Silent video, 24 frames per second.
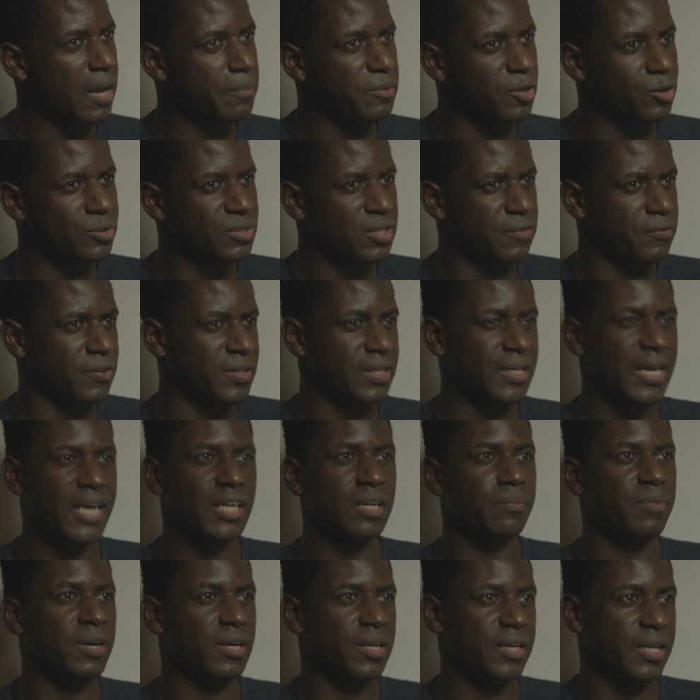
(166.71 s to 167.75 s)
I'm no different than
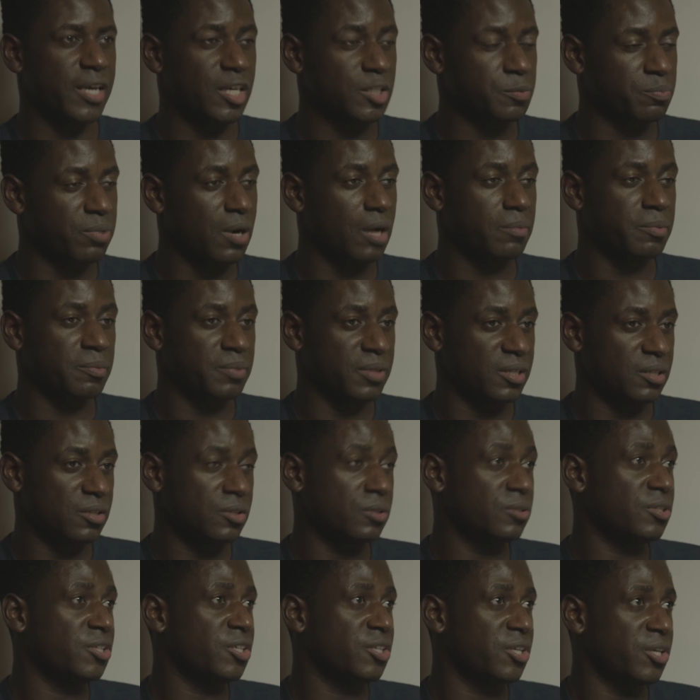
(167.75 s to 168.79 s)
anybody else, probably
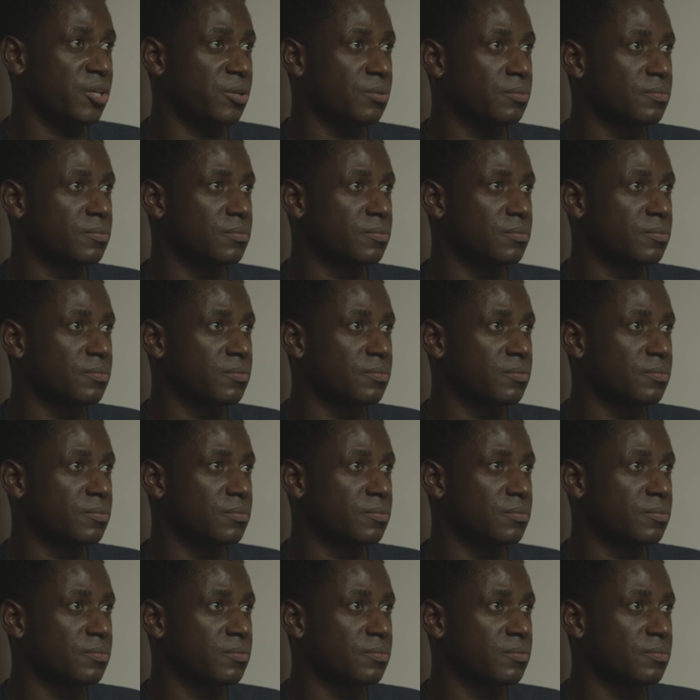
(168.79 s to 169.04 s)
including you.